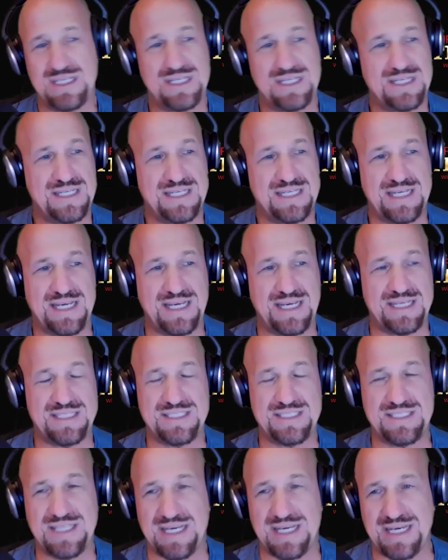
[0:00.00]

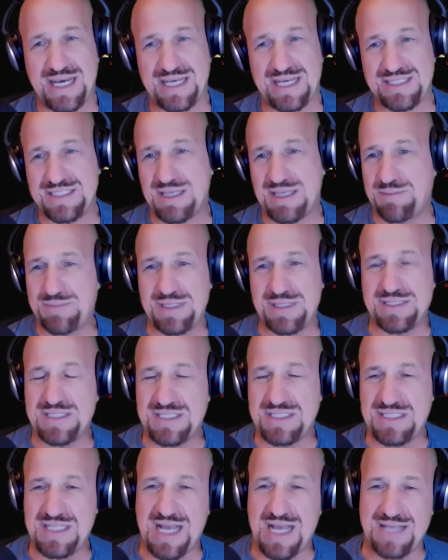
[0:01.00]
is something
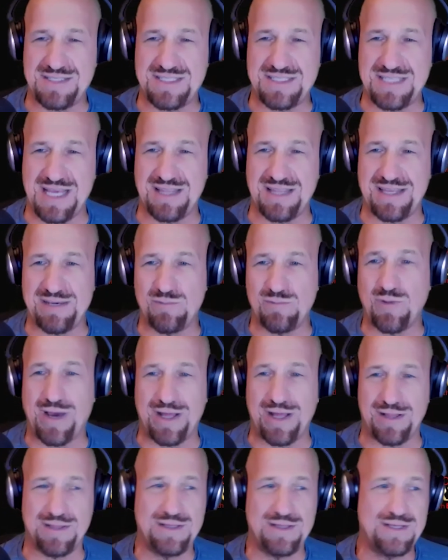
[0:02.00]
that's not selling
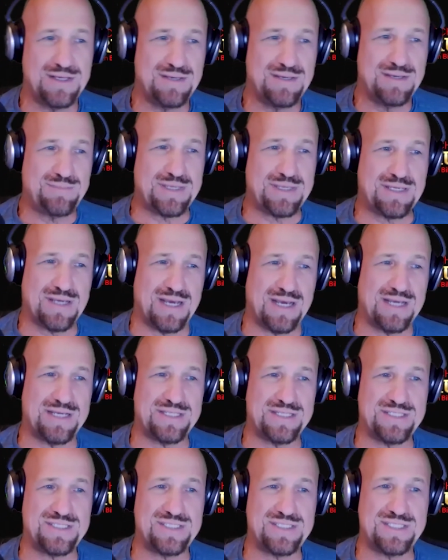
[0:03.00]
well
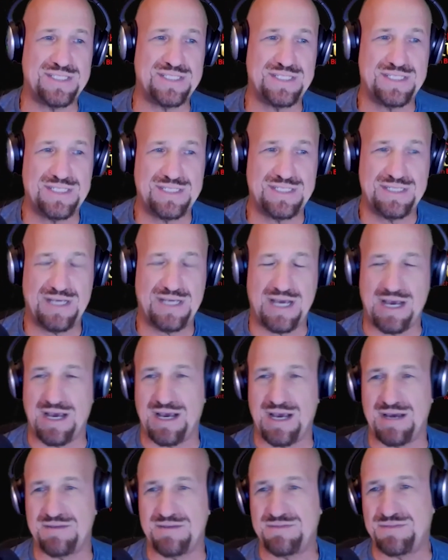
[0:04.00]
because
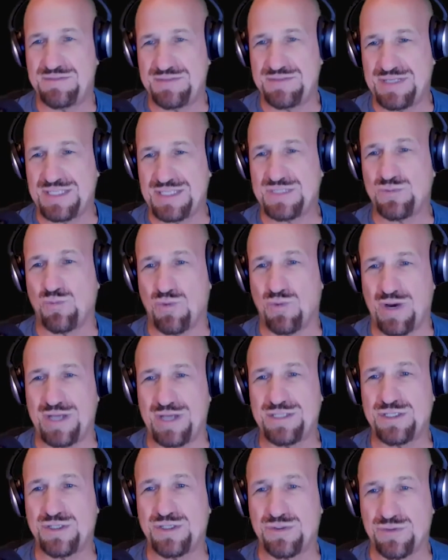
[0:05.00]
of this
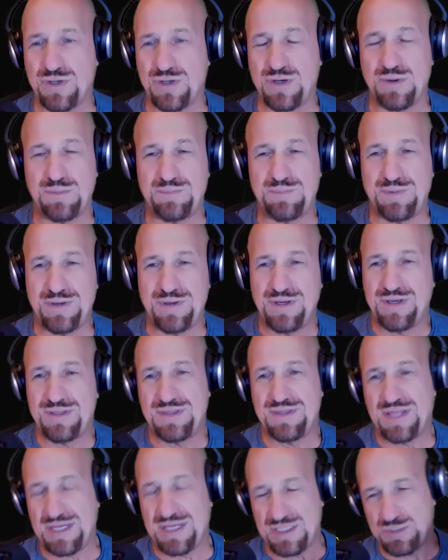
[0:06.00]
one group
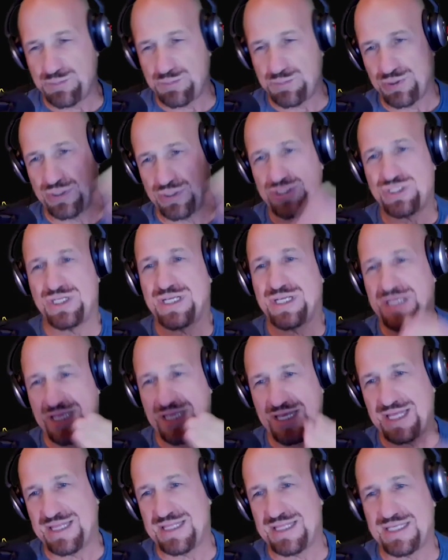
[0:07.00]
that is pushing
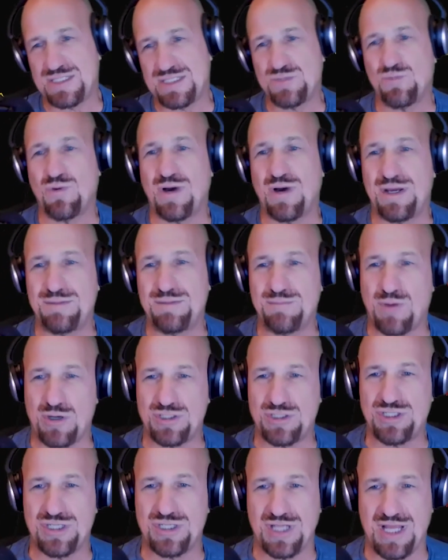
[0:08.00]
in this one
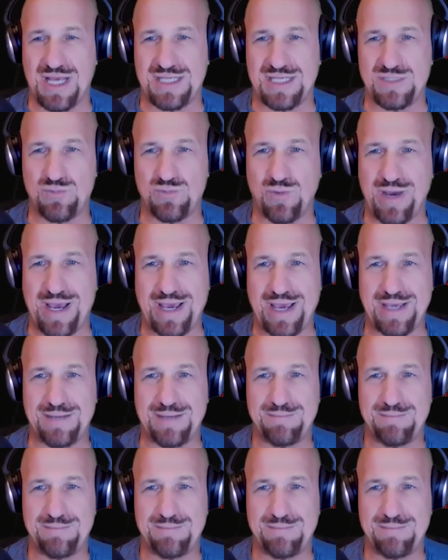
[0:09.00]
marginalized way,